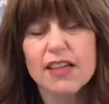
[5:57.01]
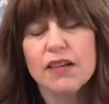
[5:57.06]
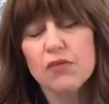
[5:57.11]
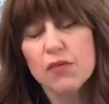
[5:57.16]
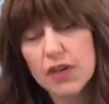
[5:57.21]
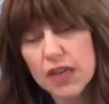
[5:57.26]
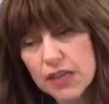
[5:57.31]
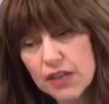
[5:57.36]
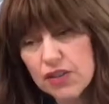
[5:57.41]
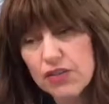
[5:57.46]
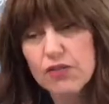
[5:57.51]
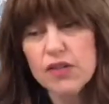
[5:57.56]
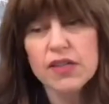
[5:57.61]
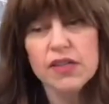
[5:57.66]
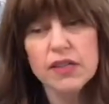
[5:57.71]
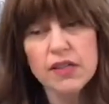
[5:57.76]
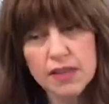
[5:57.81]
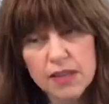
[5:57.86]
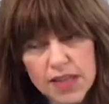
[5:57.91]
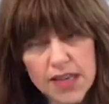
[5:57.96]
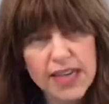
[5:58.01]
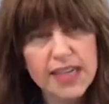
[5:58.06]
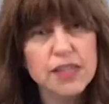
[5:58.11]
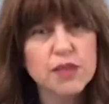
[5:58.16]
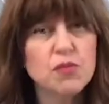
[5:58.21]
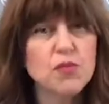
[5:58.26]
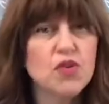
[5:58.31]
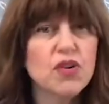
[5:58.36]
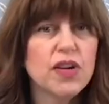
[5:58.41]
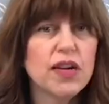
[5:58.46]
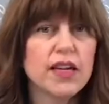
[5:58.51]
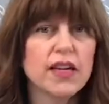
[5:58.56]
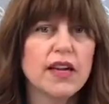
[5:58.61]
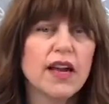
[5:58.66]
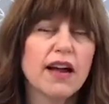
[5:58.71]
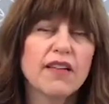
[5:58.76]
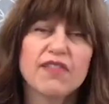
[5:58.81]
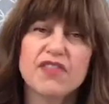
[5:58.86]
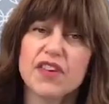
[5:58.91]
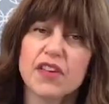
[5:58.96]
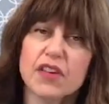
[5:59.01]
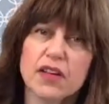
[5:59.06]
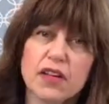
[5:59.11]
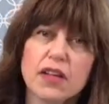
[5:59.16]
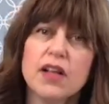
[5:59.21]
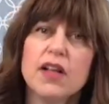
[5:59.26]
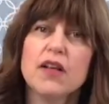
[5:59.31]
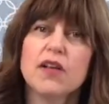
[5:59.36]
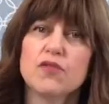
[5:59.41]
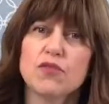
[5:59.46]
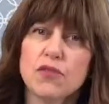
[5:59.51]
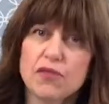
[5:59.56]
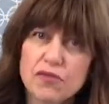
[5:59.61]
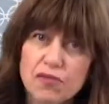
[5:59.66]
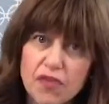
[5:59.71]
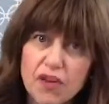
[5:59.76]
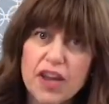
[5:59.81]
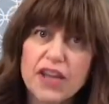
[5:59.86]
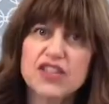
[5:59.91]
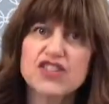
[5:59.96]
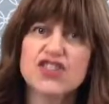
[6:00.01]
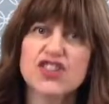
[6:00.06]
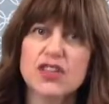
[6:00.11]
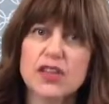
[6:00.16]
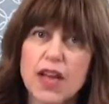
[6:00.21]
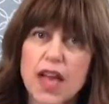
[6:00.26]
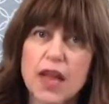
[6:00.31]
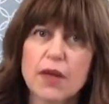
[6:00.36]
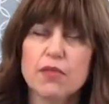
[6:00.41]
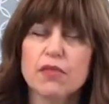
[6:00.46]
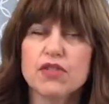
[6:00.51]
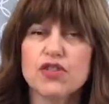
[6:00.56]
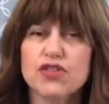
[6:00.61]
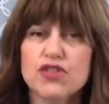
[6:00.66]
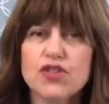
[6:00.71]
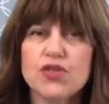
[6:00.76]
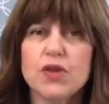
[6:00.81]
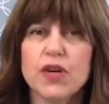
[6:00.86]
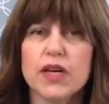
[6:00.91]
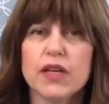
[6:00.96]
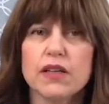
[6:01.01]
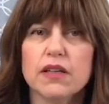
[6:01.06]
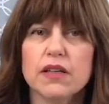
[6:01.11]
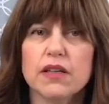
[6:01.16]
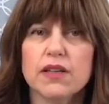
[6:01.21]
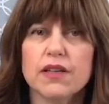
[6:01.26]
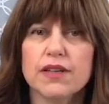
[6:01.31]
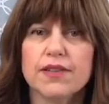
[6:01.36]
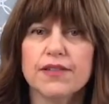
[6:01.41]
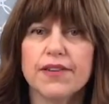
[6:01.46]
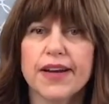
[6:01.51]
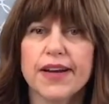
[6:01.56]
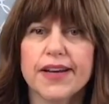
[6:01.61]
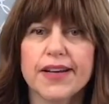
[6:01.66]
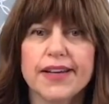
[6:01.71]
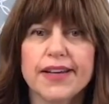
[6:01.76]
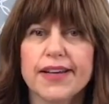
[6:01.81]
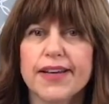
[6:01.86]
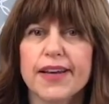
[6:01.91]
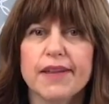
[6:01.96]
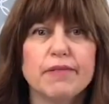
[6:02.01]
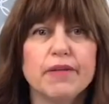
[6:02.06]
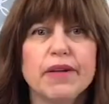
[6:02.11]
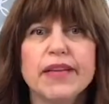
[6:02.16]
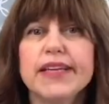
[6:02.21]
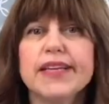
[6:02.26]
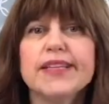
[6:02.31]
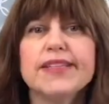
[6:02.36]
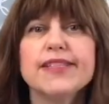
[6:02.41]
When I do it the next morning, I feel refreshed and able to do it, right? But he's